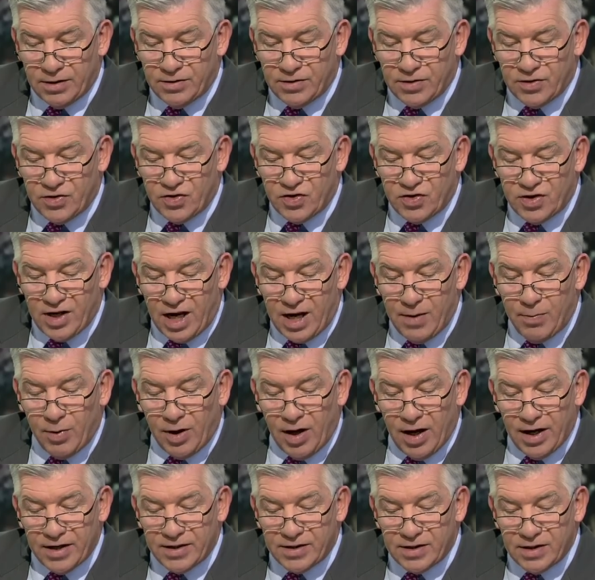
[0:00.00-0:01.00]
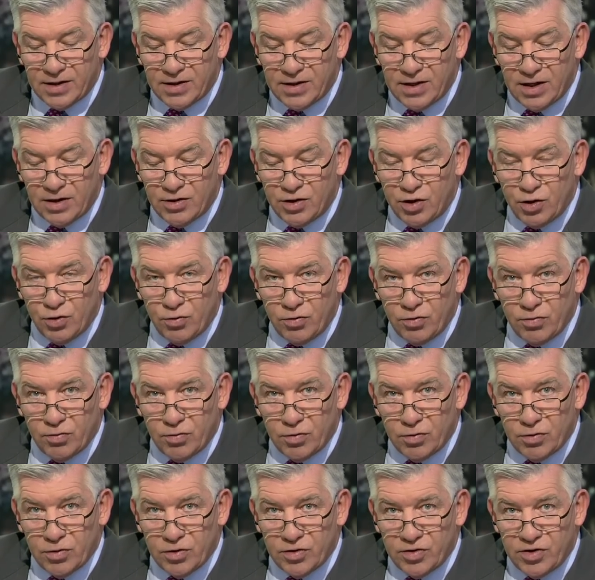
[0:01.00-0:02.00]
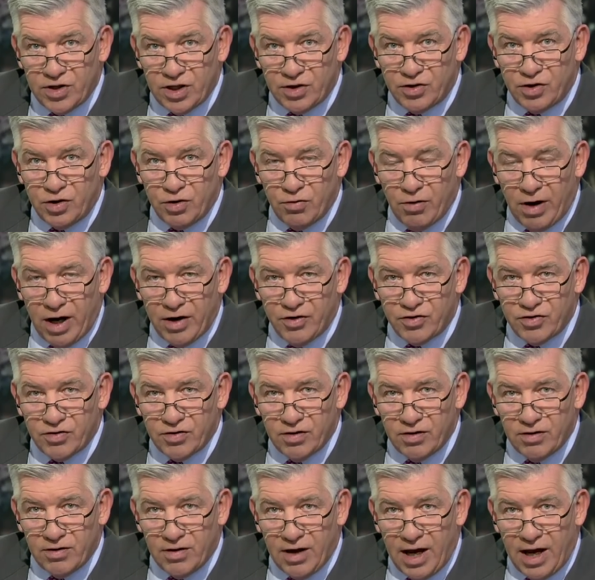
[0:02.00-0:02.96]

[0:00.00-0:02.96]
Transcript: to stabilise the situ situation.